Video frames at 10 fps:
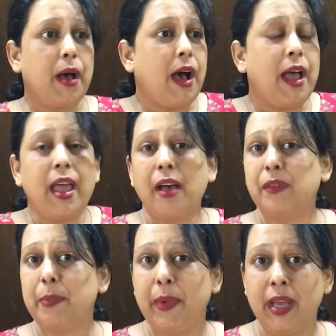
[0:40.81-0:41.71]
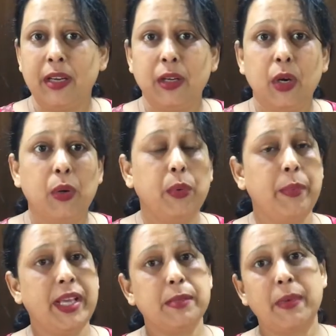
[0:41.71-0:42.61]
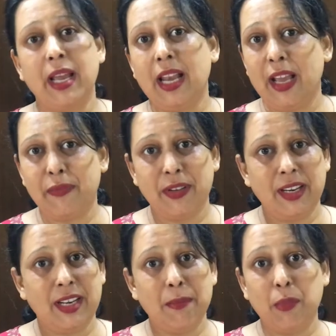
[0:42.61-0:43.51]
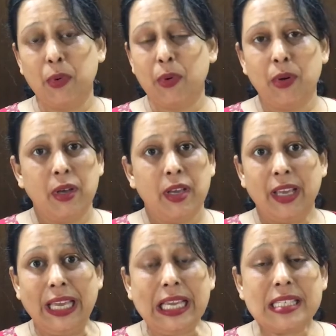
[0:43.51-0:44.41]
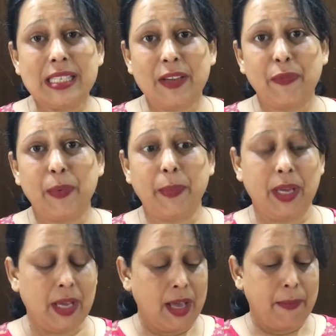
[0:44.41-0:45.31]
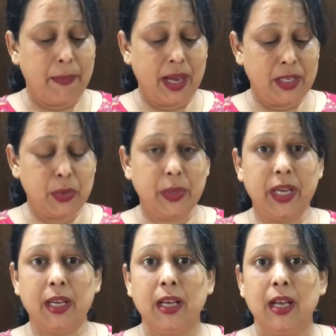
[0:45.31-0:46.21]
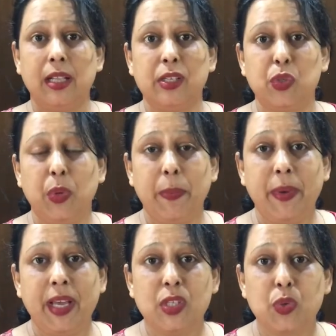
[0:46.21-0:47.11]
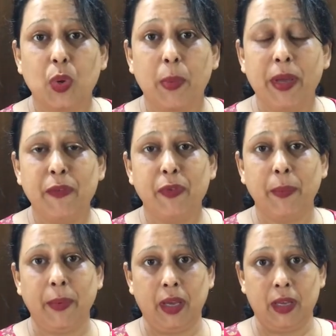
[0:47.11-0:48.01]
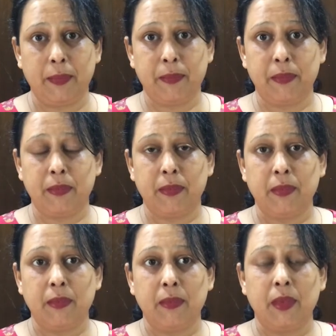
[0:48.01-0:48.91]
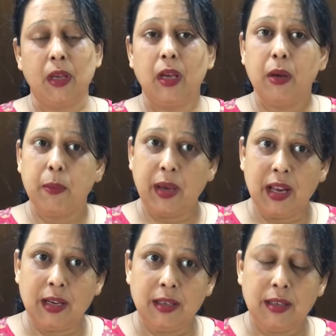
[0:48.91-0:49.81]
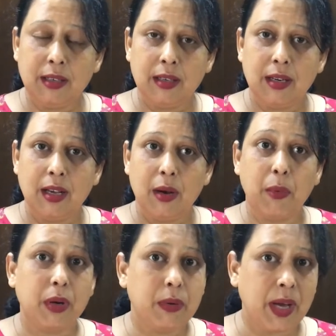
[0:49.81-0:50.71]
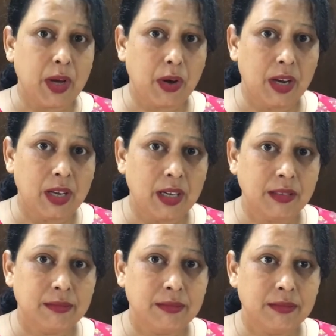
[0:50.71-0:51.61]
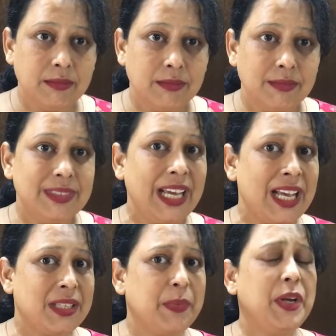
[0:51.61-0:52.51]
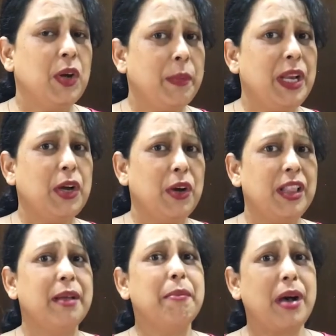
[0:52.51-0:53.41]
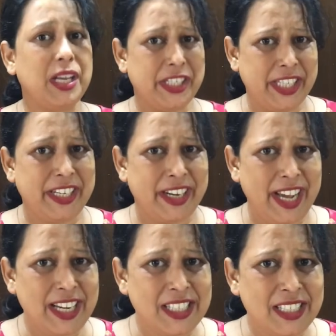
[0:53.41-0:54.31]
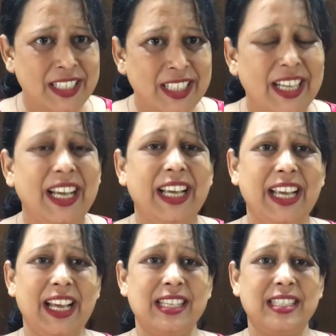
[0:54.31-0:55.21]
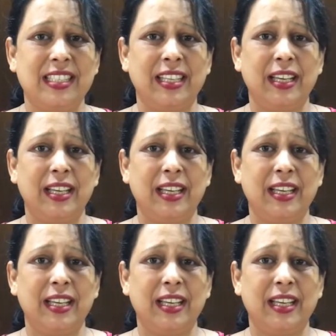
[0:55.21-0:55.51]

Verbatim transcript: I have a maid who makes my life a little more easy for me by doing the sweeping and swabbing for me. Well, what do I call her? Yes, we normally call them Mashi, right? Yes.